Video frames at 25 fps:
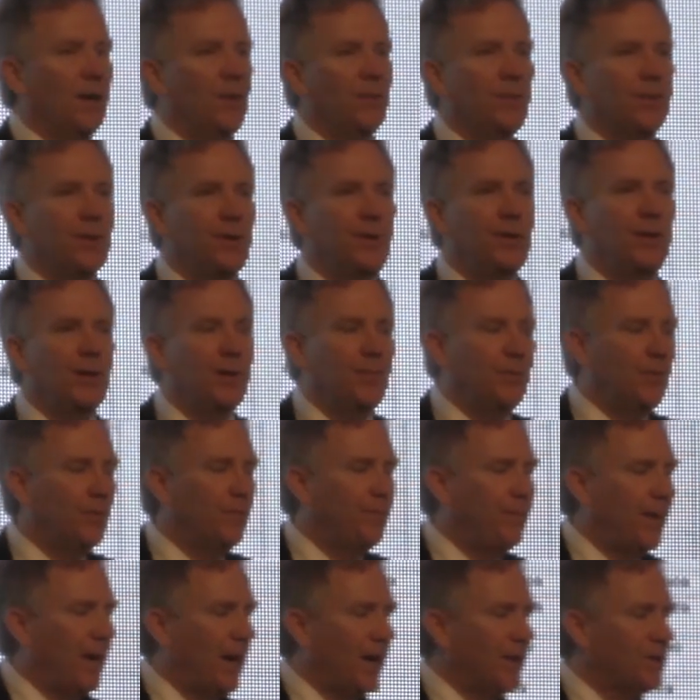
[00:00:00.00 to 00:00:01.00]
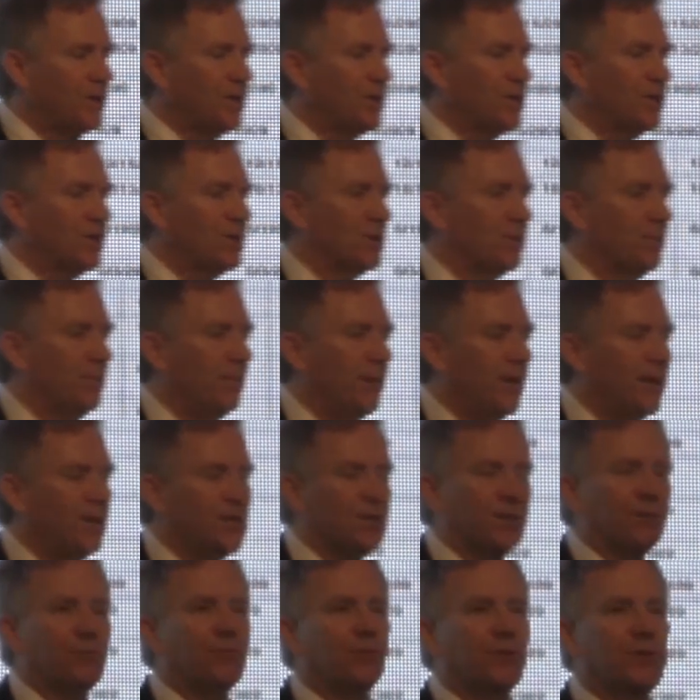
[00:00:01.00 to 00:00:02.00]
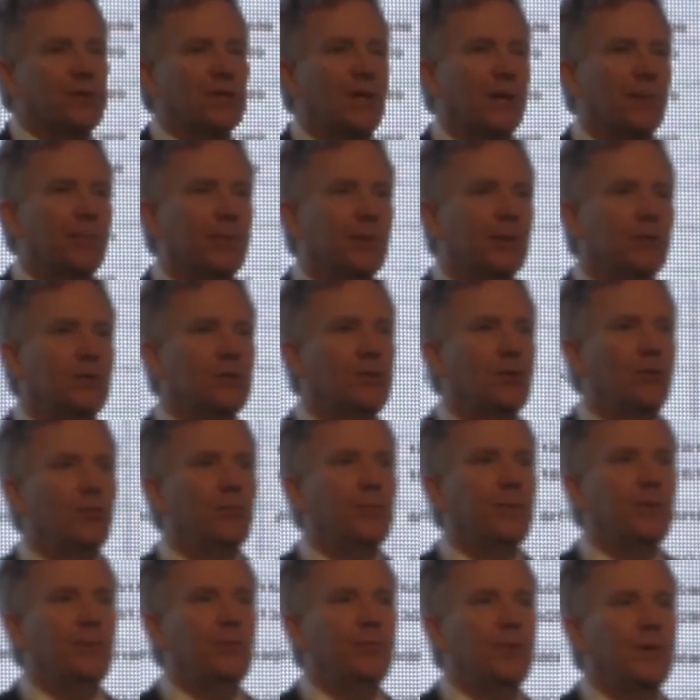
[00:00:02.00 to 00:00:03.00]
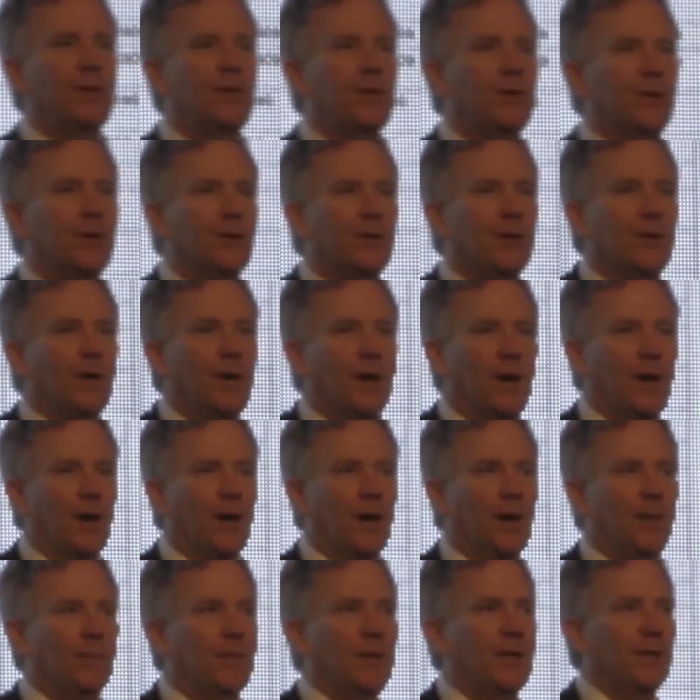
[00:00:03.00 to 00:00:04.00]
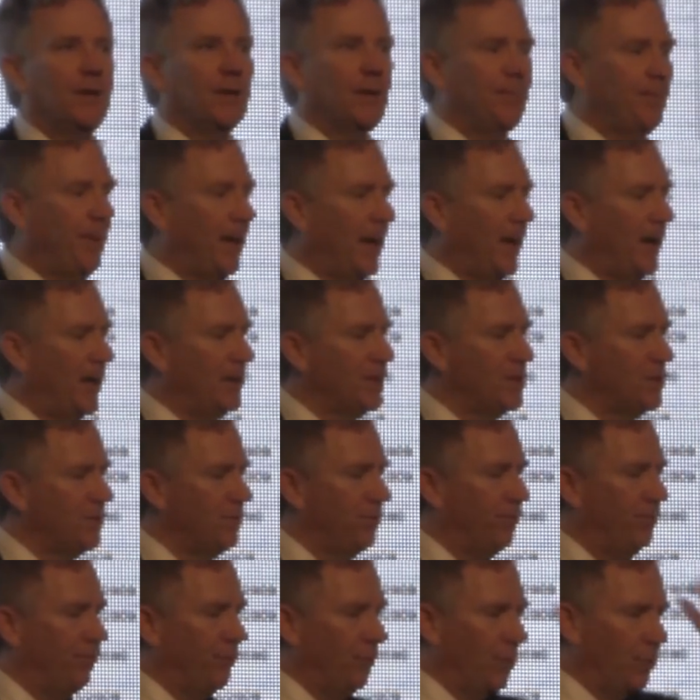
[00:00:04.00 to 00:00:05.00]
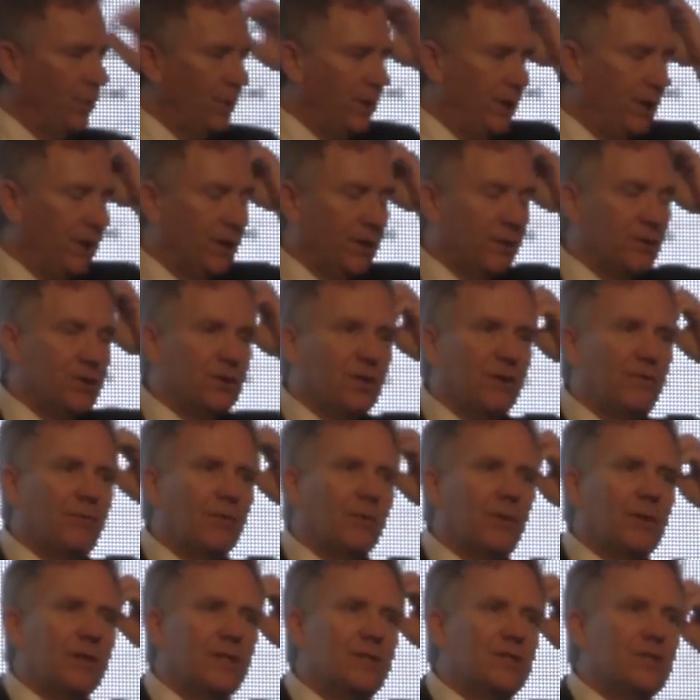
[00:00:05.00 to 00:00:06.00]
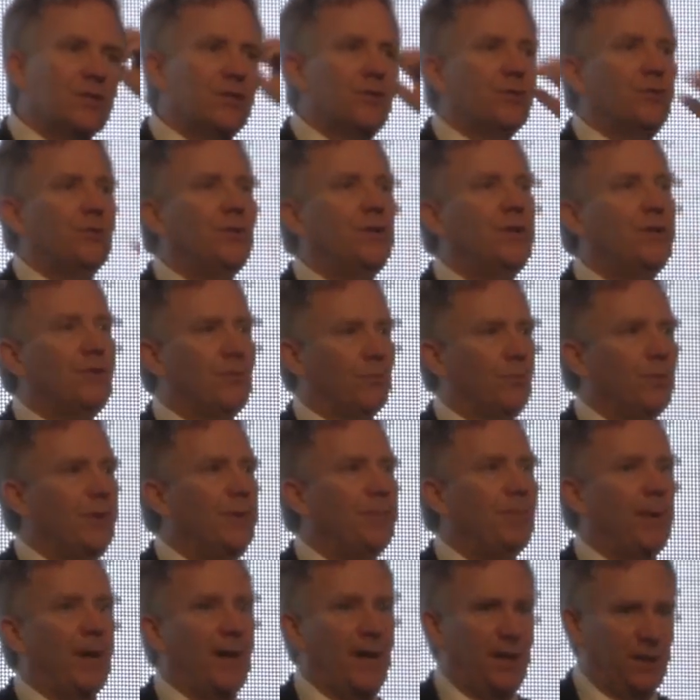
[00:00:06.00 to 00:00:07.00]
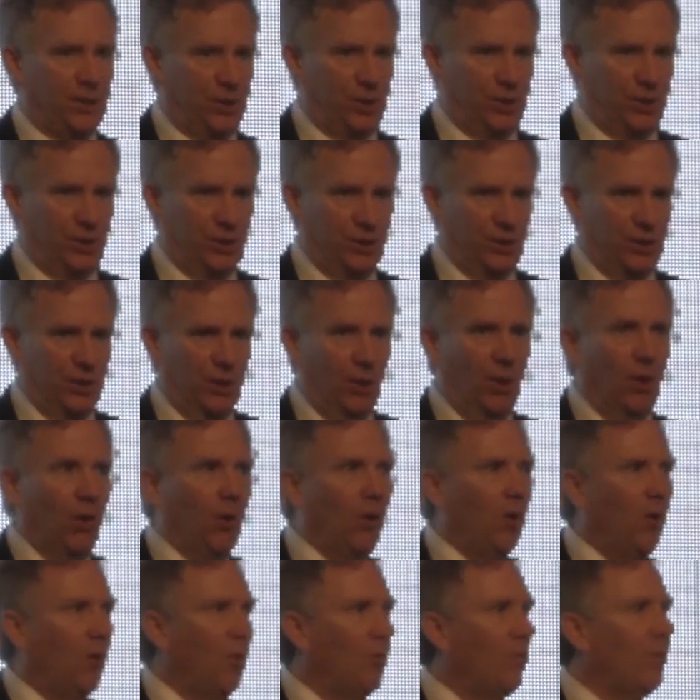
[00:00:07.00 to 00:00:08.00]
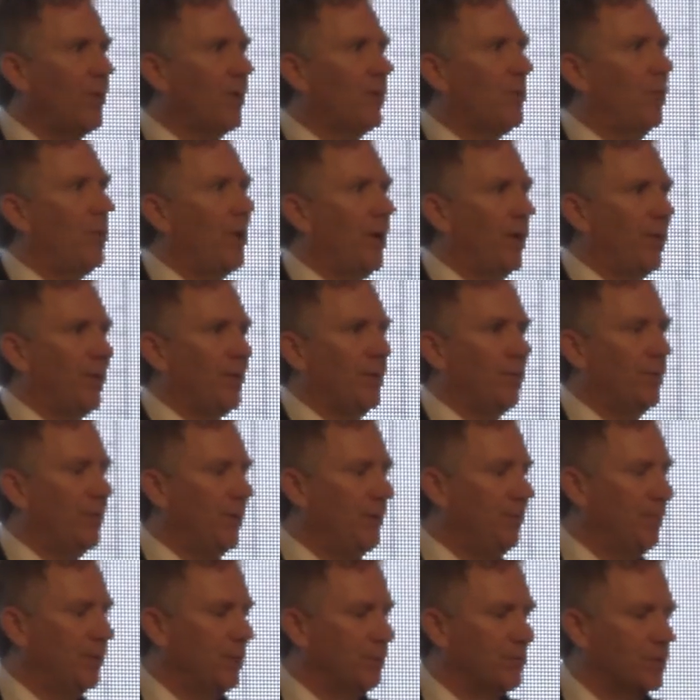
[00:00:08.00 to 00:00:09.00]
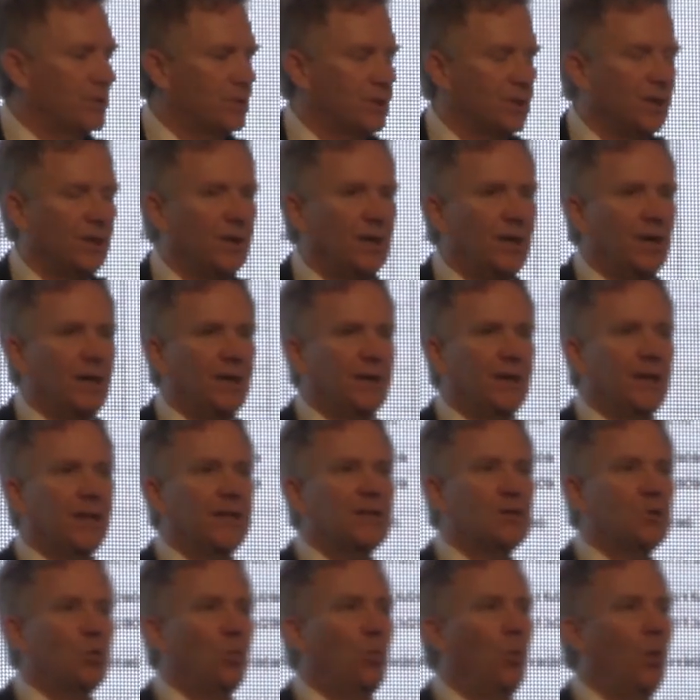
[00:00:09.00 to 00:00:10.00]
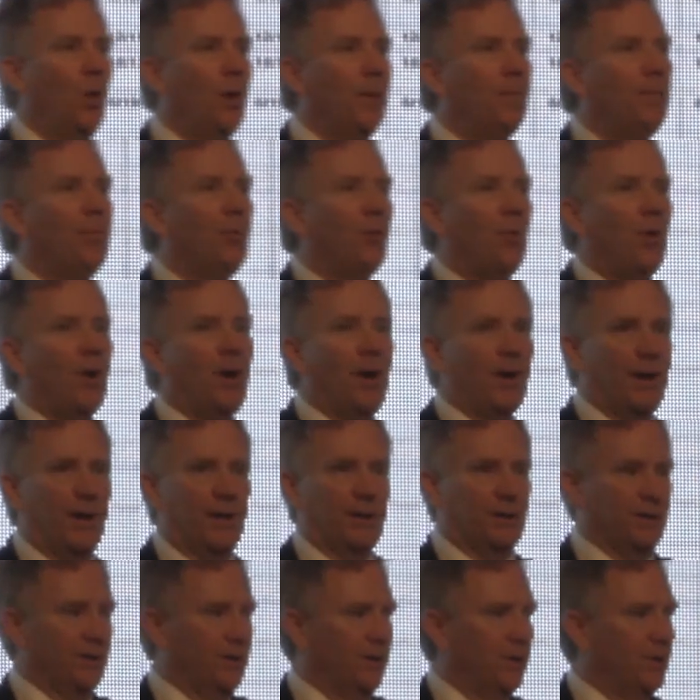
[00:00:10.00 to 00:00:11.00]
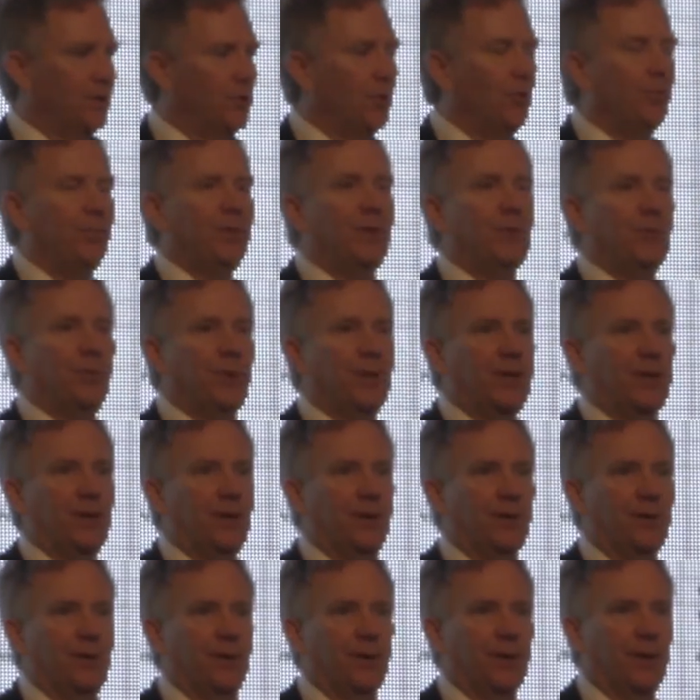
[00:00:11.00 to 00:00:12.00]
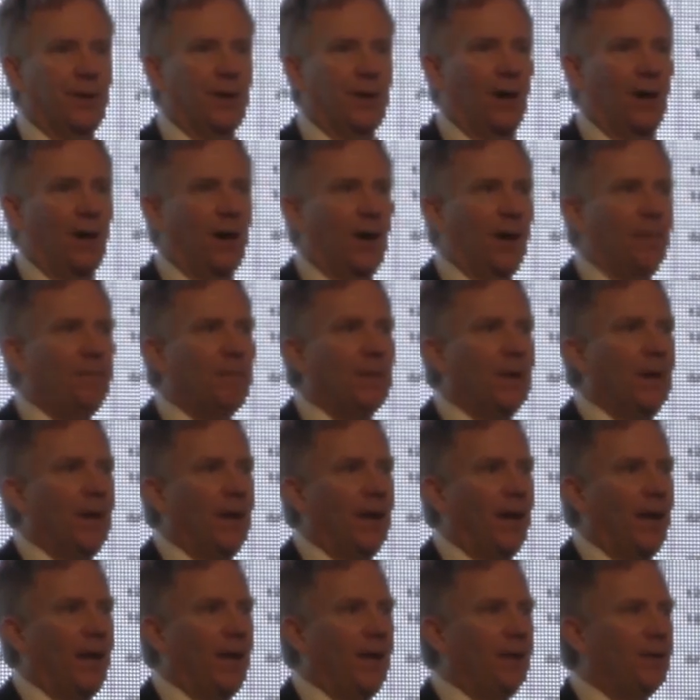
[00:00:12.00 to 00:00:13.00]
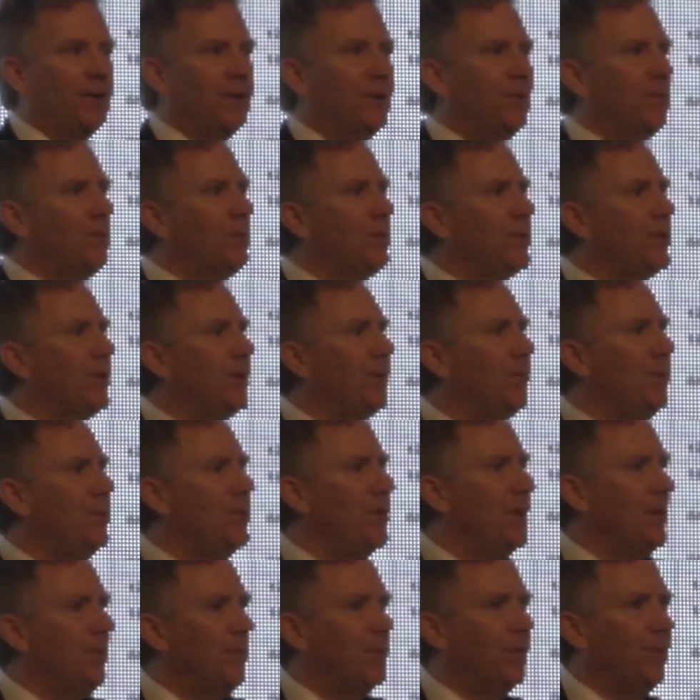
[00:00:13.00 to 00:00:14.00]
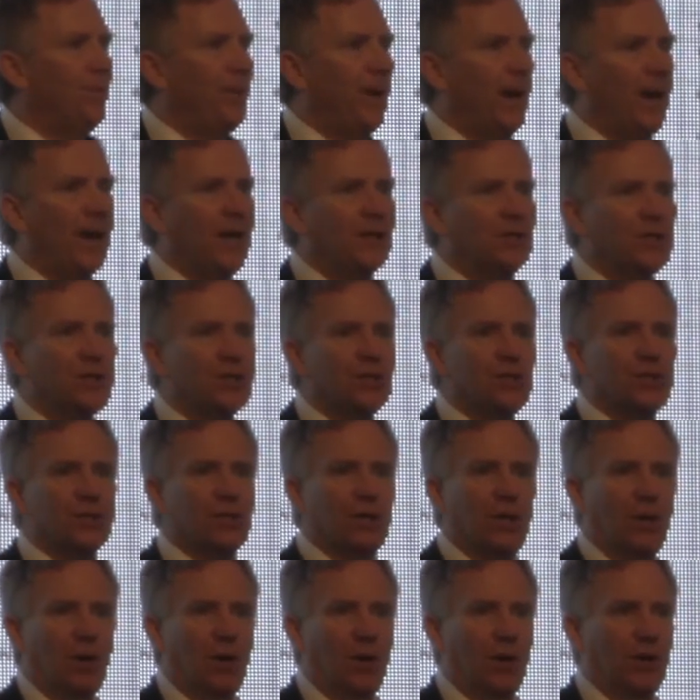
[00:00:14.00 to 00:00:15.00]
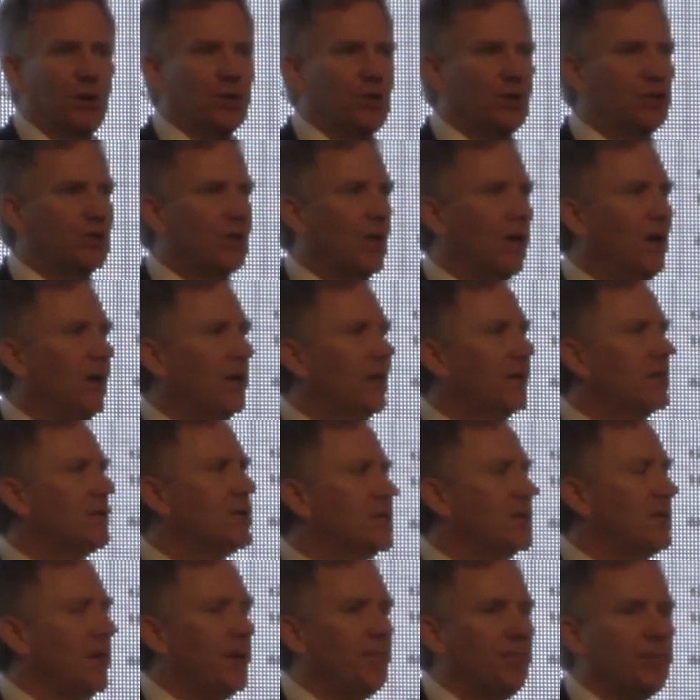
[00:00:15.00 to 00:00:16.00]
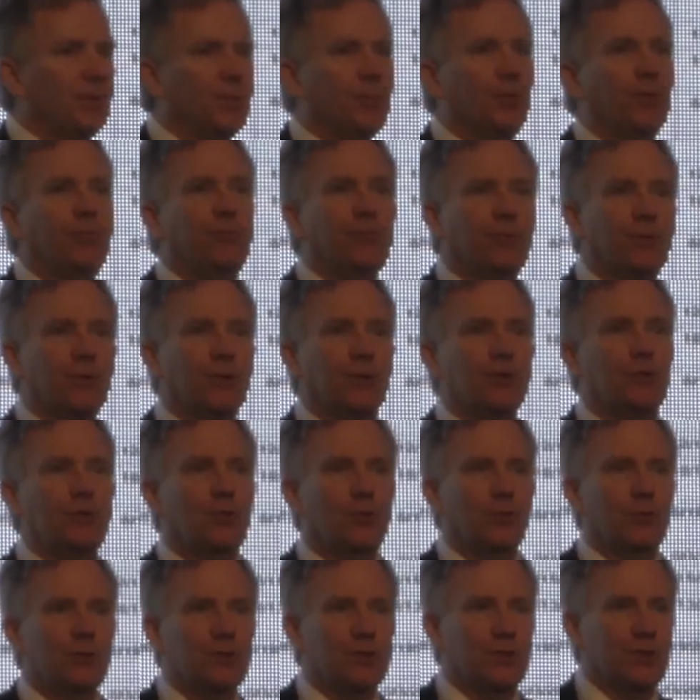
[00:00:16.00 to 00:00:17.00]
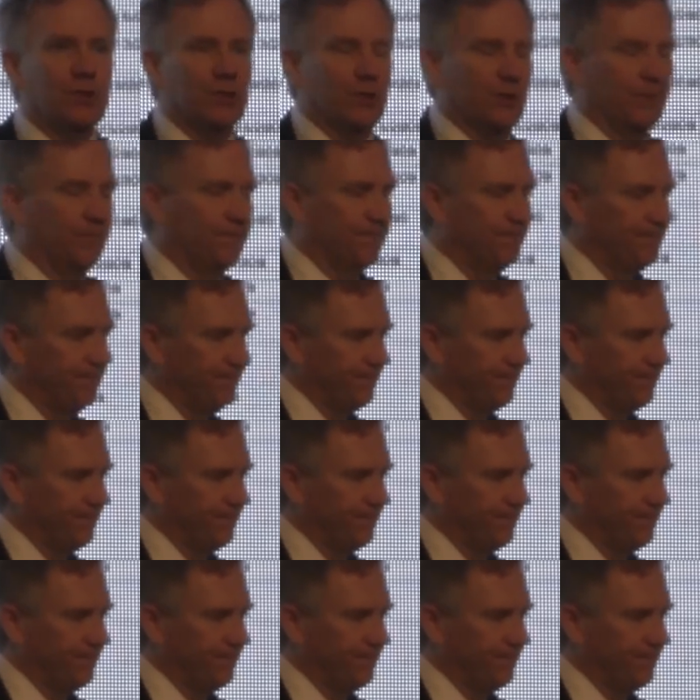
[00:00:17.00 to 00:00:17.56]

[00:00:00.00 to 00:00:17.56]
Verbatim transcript: the number of patches is amazing. For example, Adobe Reader, um, in the past four years, they've released 33 patches, all requiring reboots. Now that's one product, Adobe Reader. Um, and the, the number of patches are just unacceptable for a control system.